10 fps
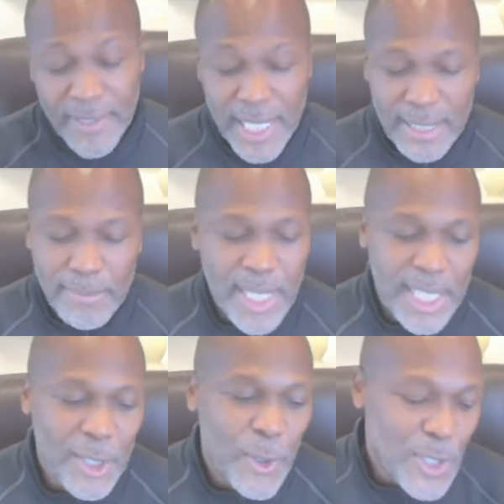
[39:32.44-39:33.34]
taken
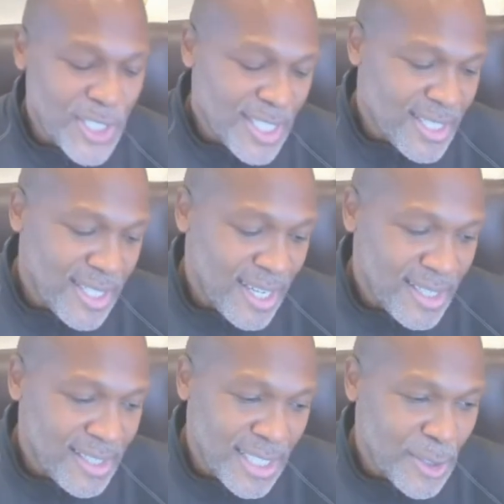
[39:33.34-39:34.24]
many courses
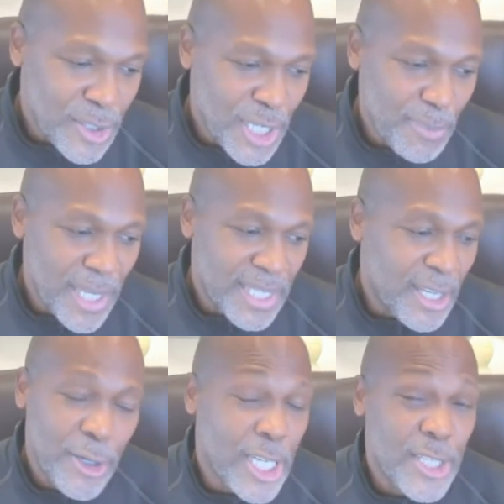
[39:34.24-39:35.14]
on leadership, and
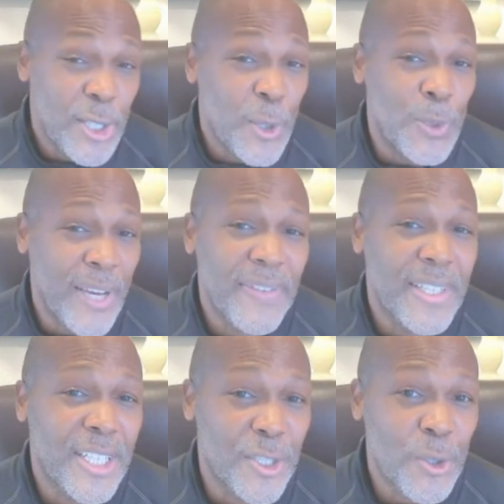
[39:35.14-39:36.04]
there is no
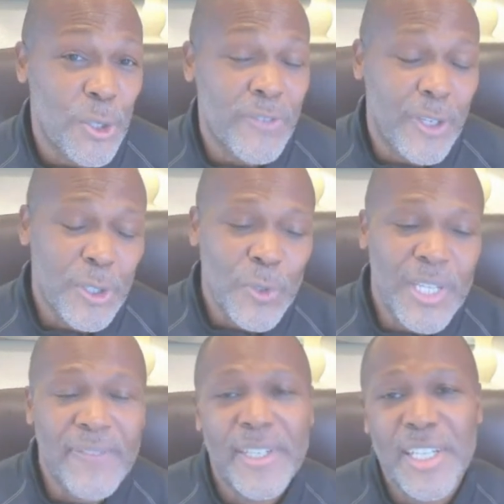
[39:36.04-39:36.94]
definition, no universal
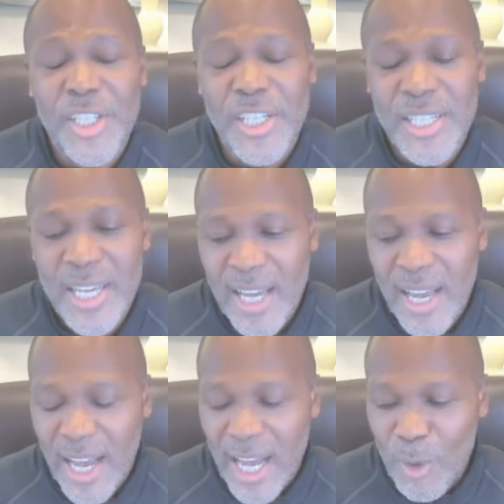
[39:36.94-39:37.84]
definition.
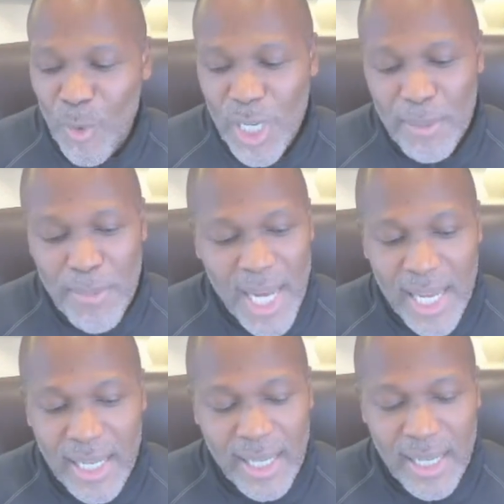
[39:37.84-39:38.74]
One of
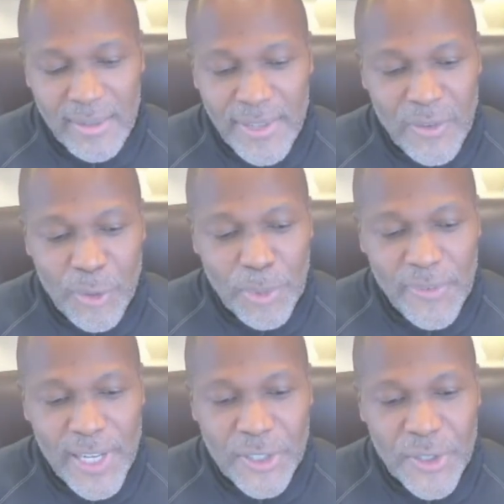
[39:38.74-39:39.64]
my favorite
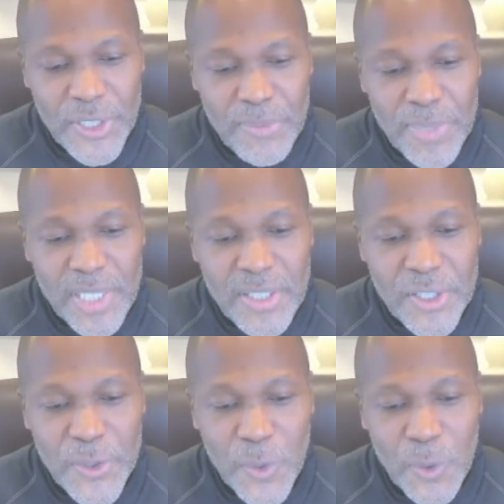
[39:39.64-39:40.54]
professors in
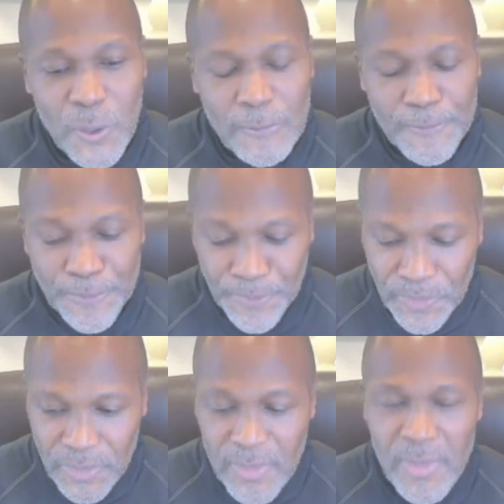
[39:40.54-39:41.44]
business school,
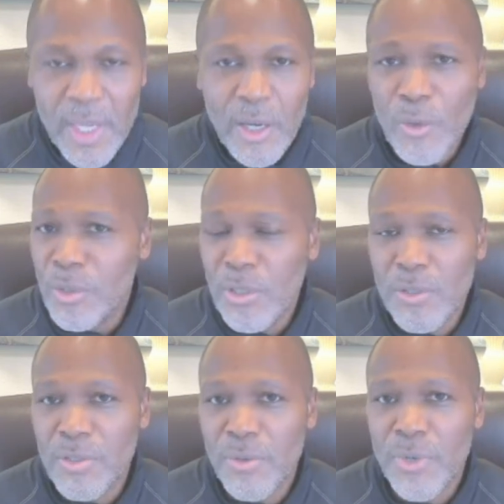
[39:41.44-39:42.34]

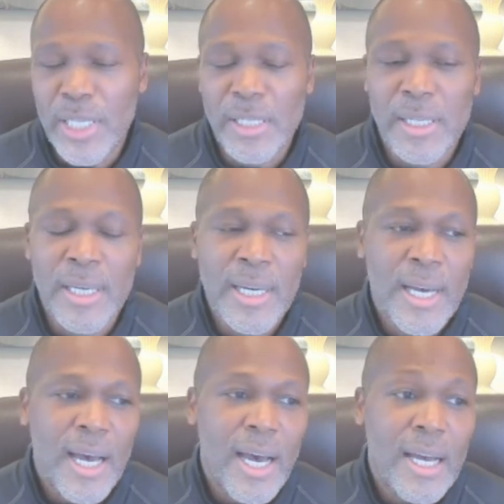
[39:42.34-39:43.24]
who's written
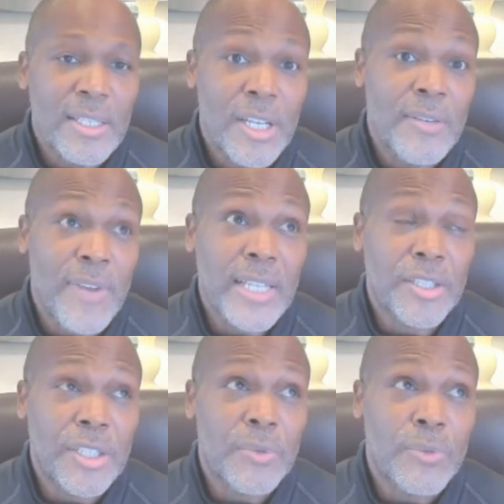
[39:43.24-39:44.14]
In
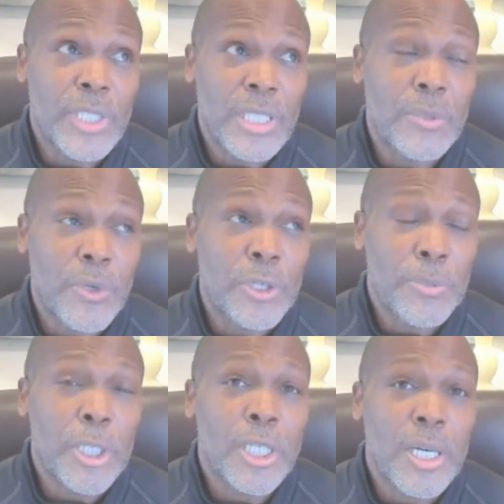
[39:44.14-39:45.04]
fact, she recently wrote a
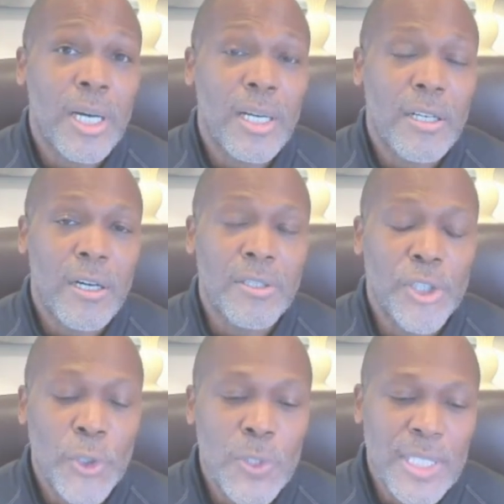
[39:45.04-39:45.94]
book called
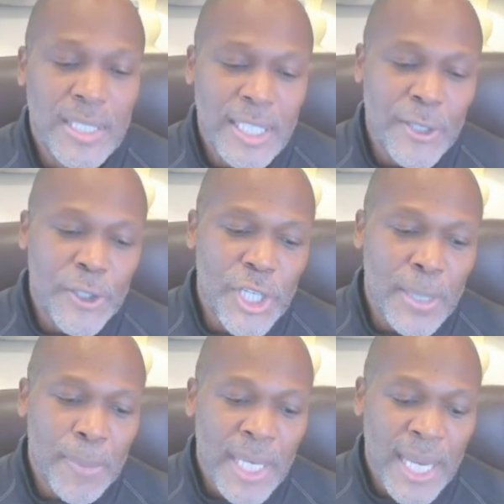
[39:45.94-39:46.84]
Choosing
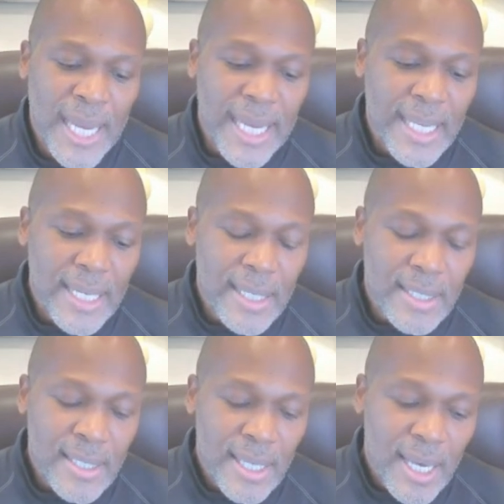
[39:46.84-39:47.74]
Leadership. In it,